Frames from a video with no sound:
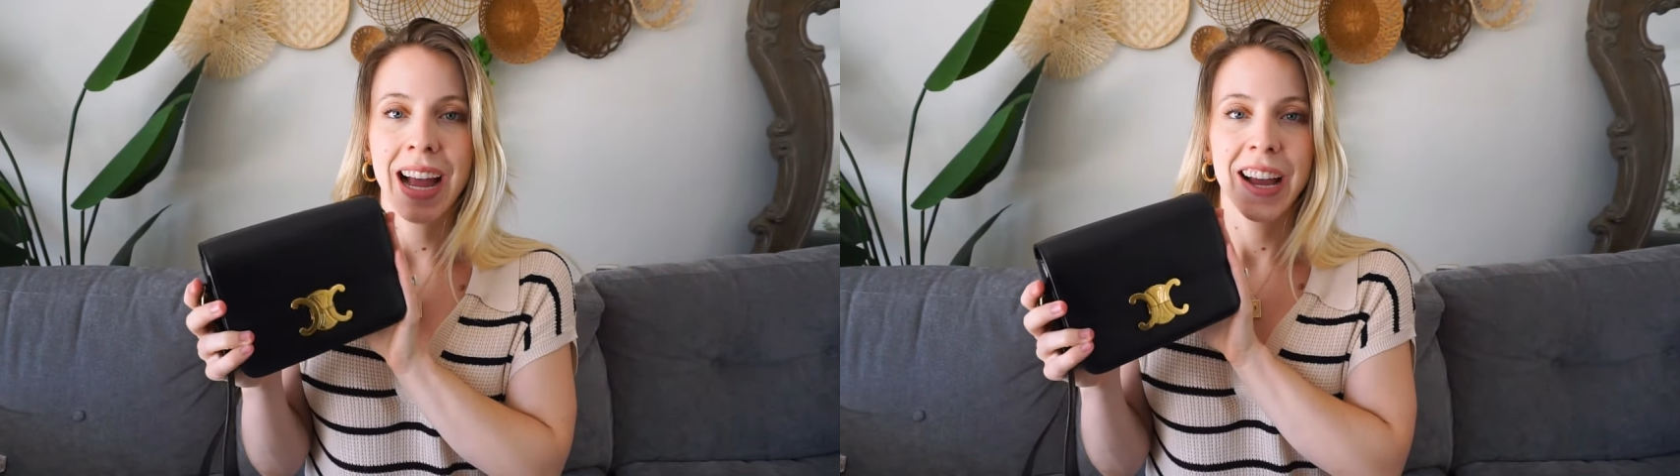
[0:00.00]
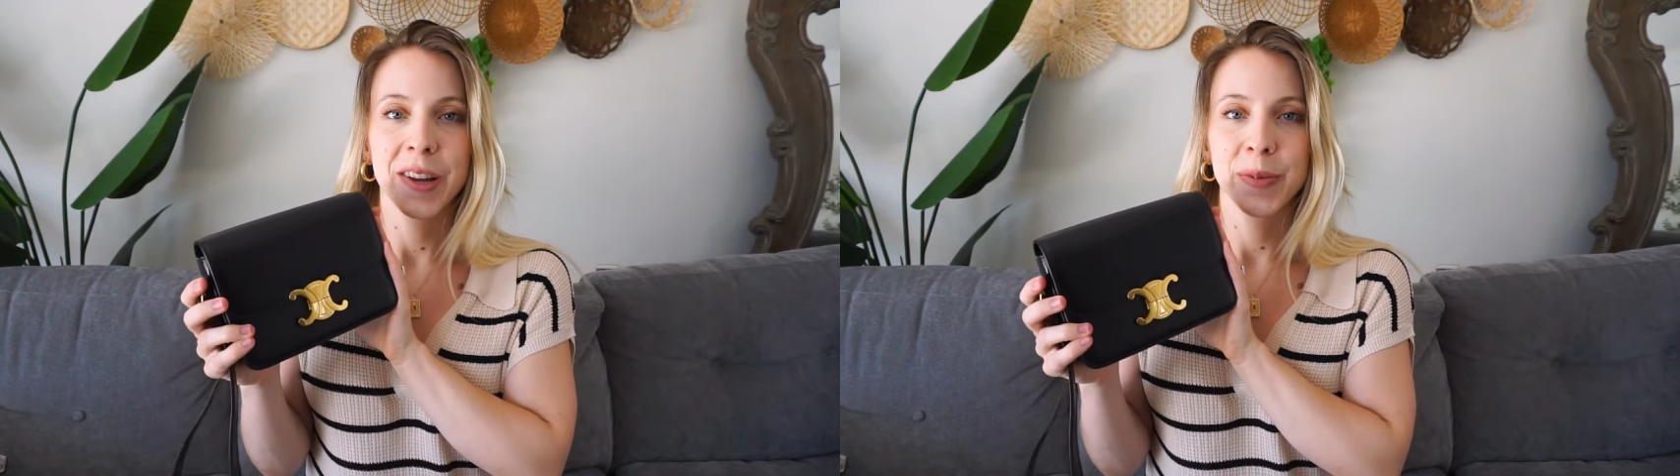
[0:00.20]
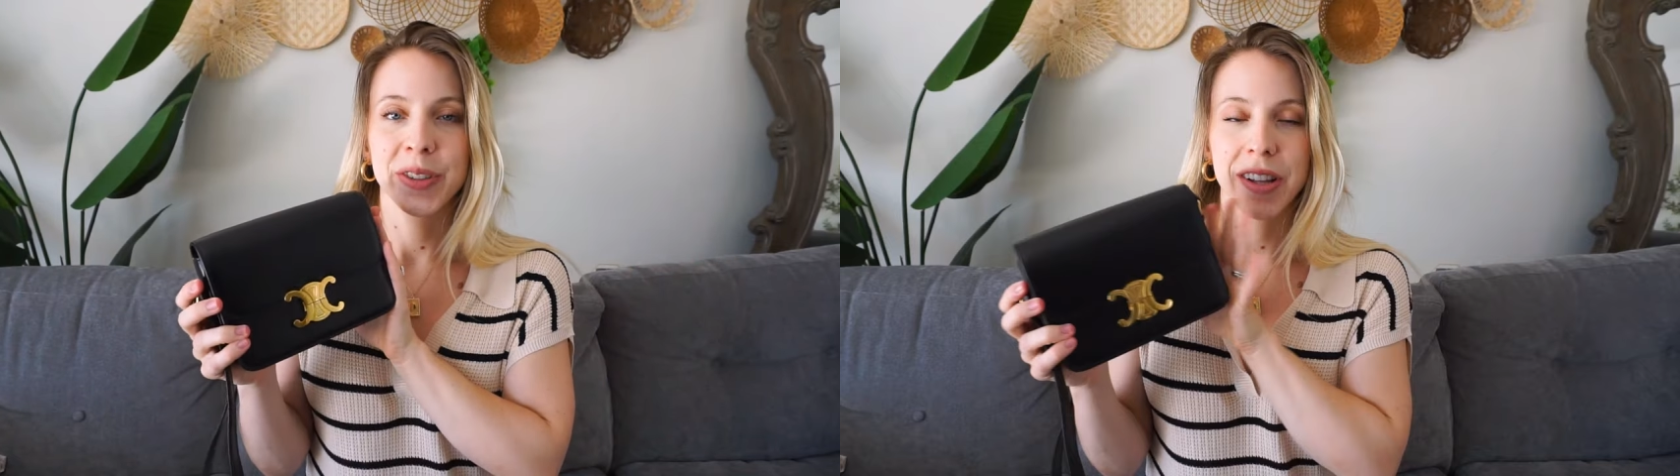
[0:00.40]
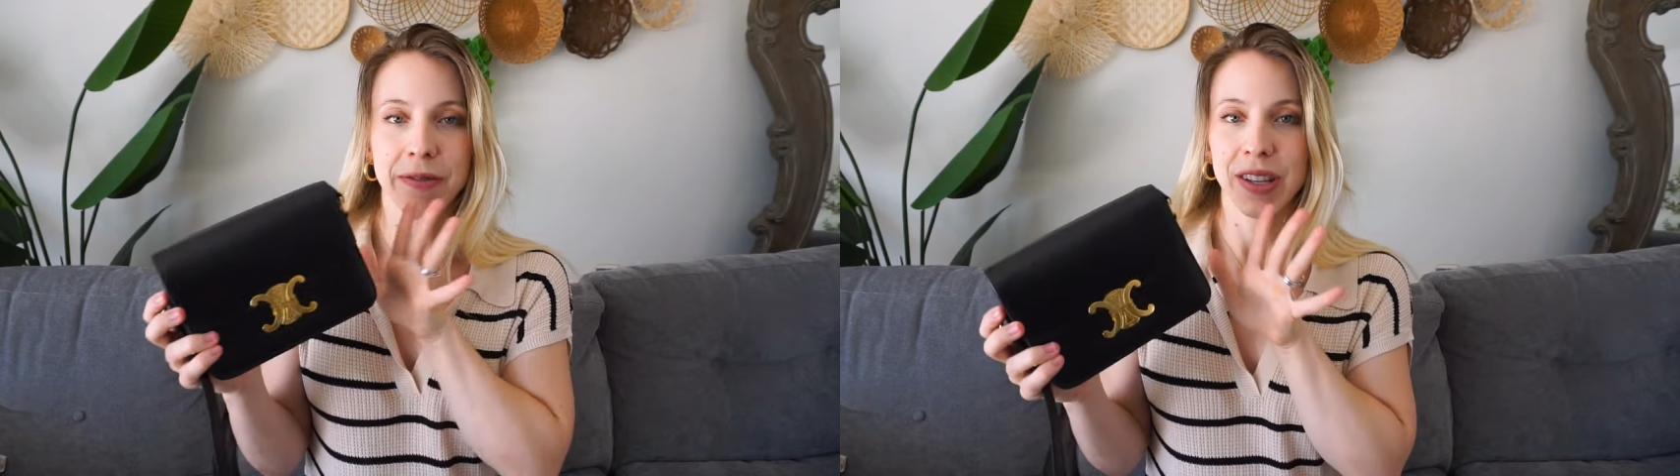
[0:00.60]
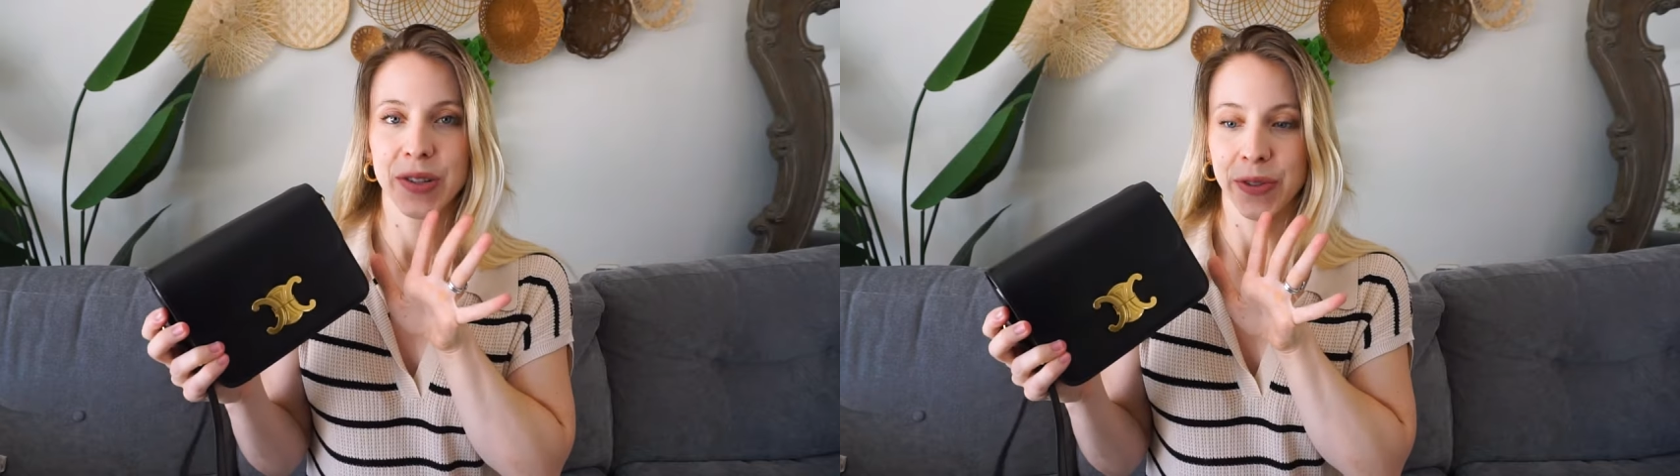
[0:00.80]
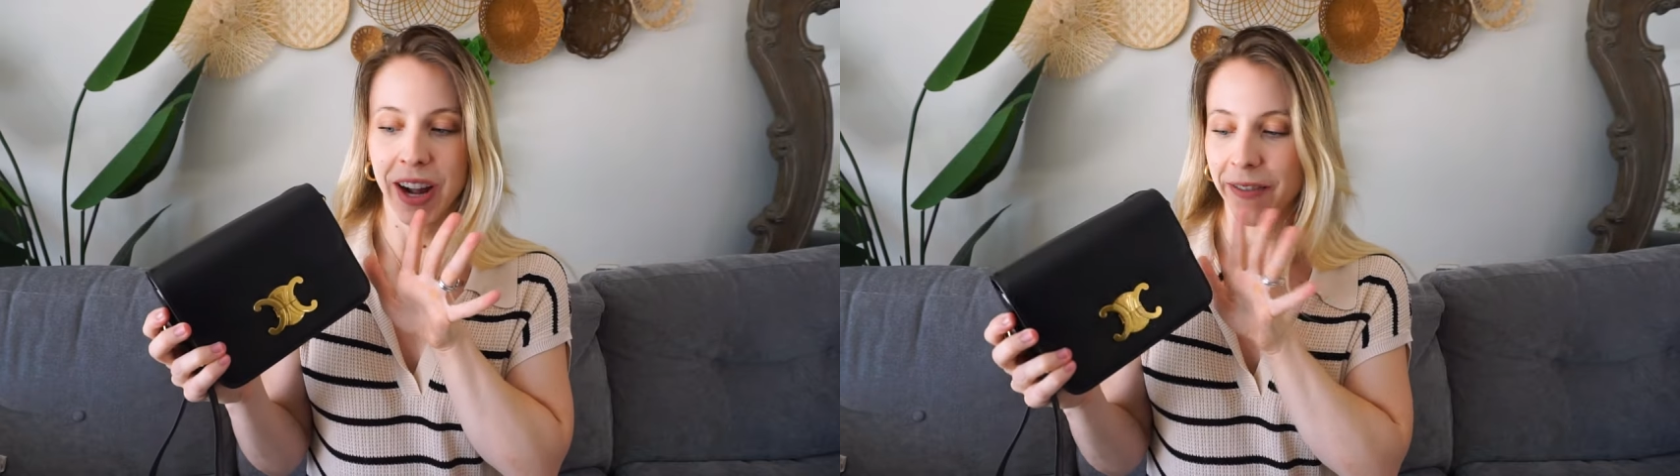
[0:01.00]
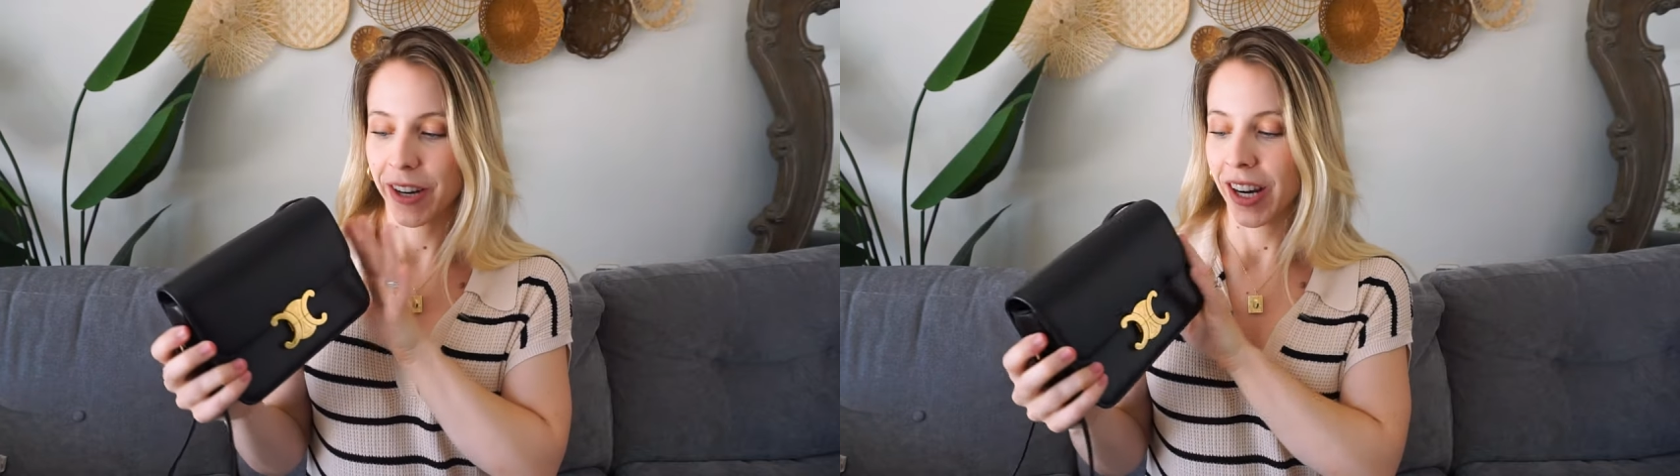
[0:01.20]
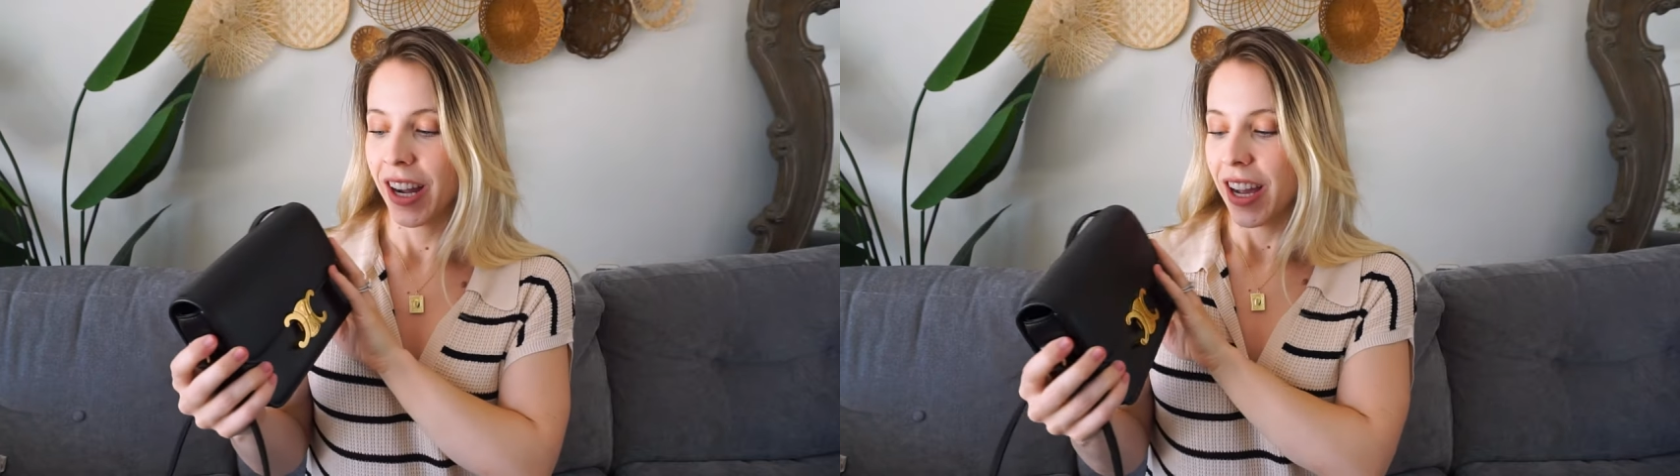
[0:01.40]
I will love this
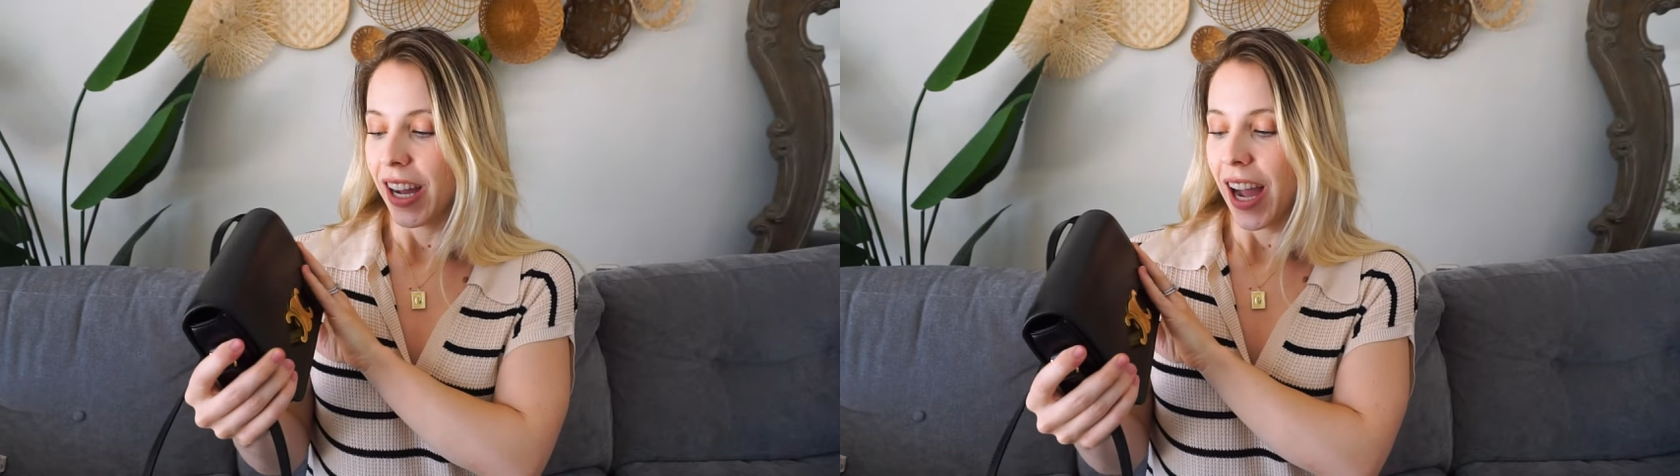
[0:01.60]
forever.